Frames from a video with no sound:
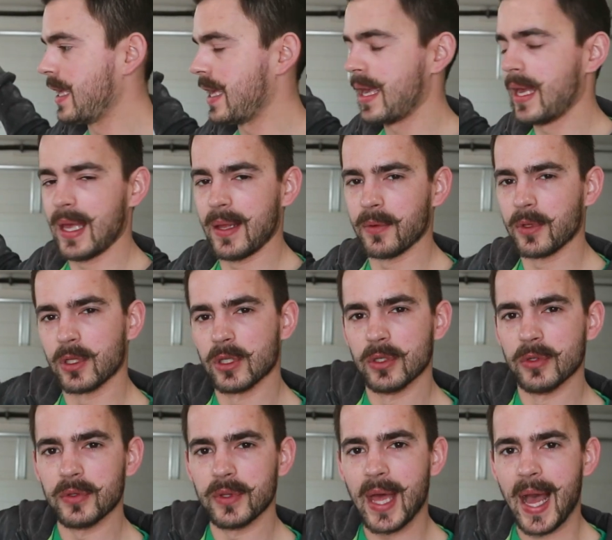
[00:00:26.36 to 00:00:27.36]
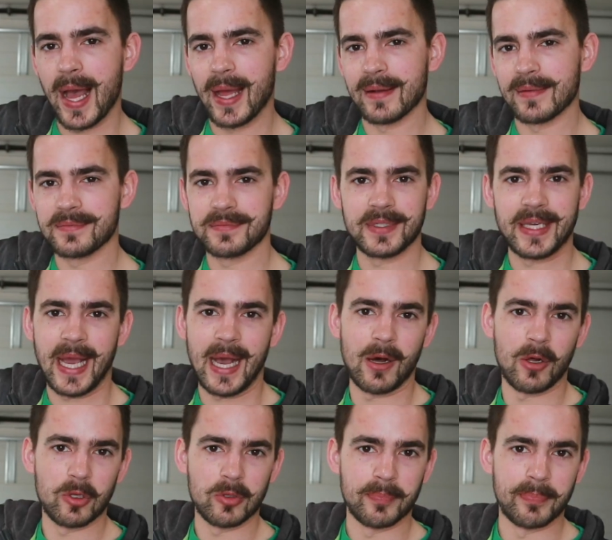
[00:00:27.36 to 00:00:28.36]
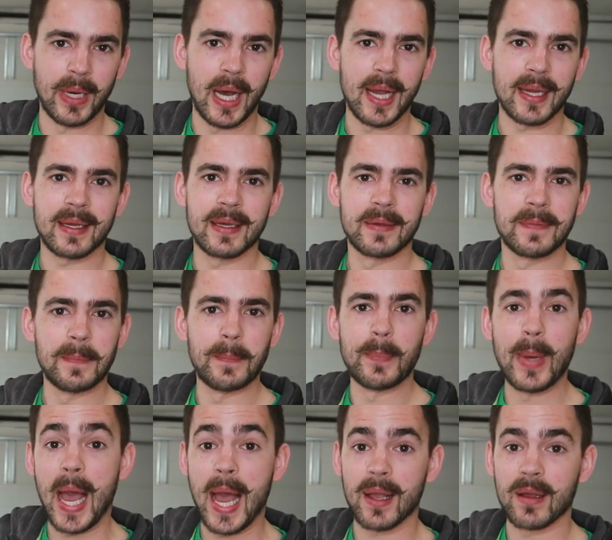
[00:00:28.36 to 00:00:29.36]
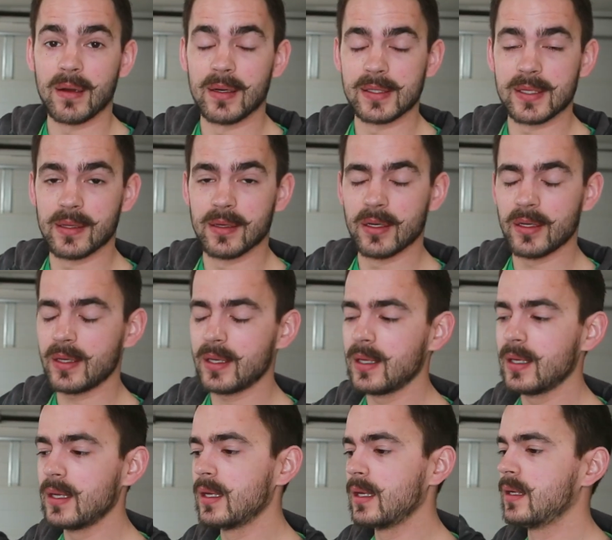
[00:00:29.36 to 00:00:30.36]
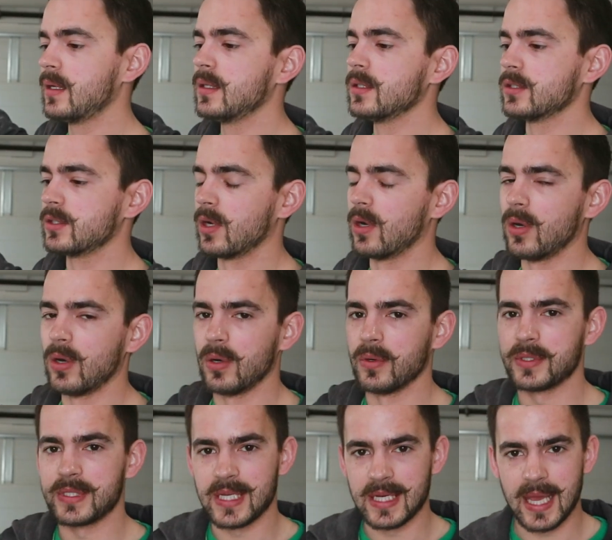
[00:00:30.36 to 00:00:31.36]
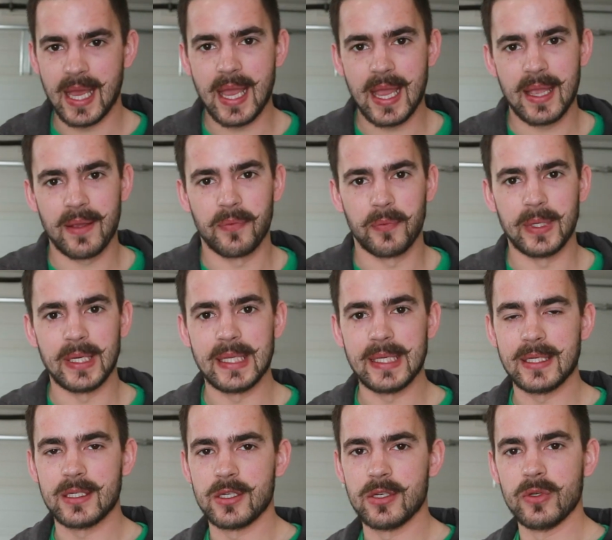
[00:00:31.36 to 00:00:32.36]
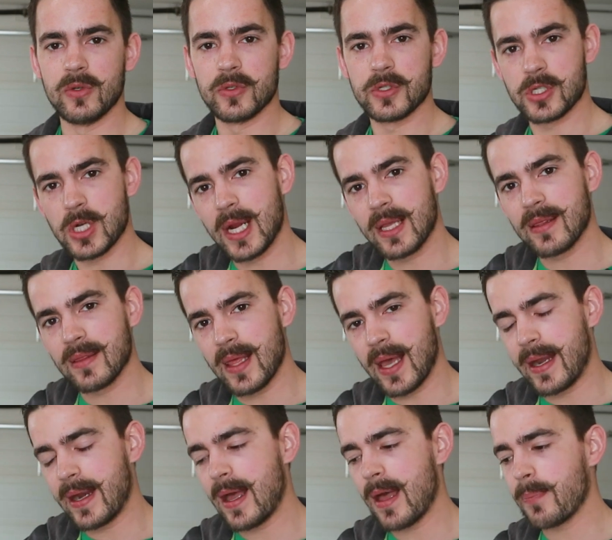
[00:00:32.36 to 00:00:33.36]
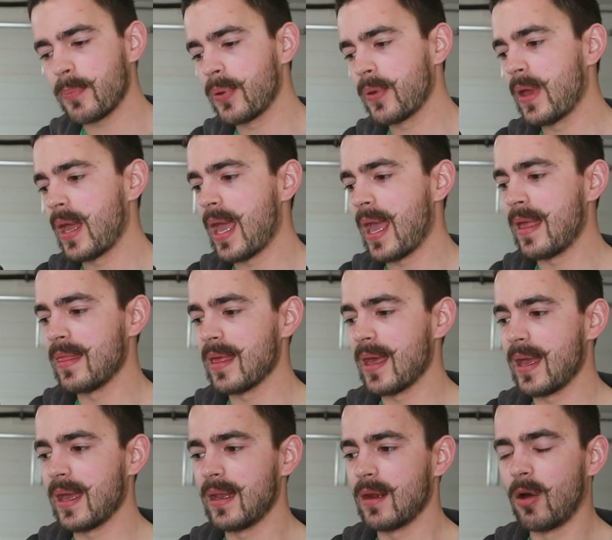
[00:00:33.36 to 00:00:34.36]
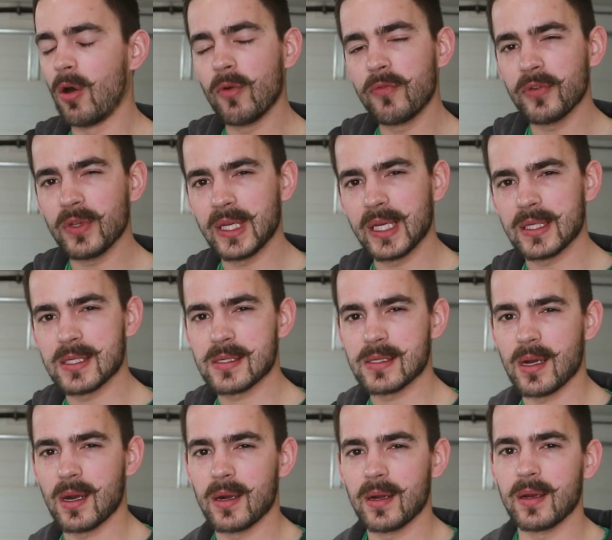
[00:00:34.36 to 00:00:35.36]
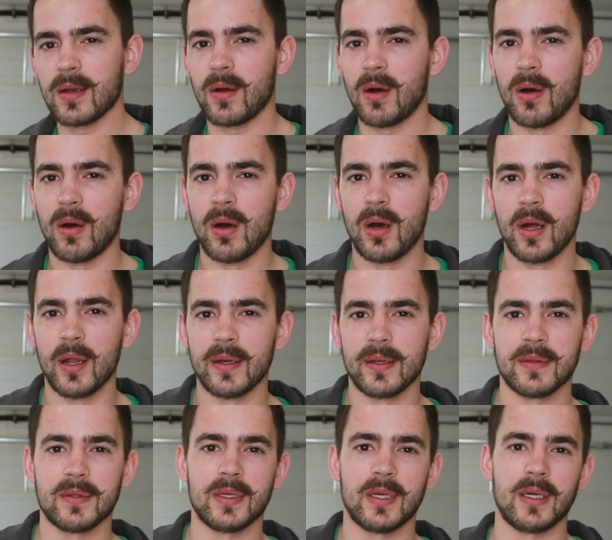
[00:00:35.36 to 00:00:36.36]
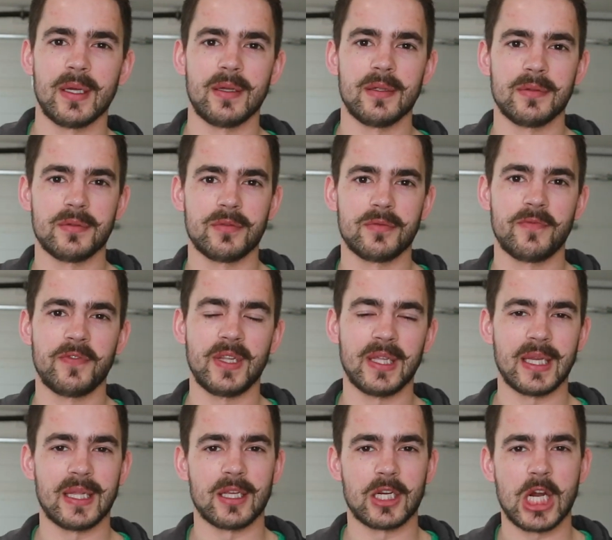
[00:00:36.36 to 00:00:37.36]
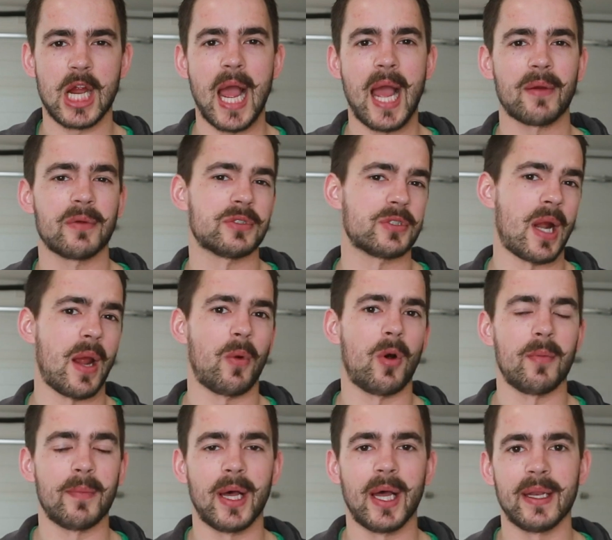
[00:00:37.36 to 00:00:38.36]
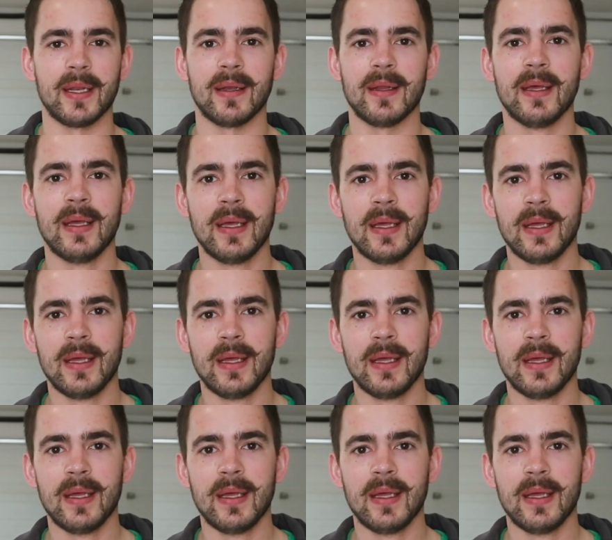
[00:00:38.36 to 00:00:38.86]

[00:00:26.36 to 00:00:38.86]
and glued that cowl buck back onto the hood. So today we need to strengthen that up and then hopefully get started on the filling in the crack with drywall mud and